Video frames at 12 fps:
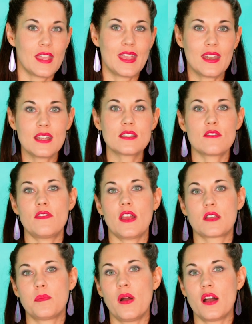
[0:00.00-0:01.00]
It is in
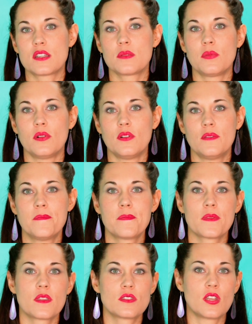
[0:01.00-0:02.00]
fact possible
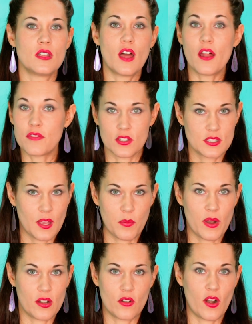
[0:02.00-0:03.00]
to not feel
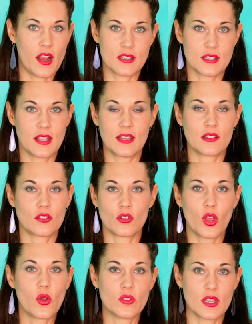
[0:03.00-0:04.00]
separated or isolated or
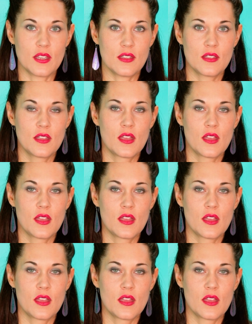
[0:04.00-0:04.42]
lonely.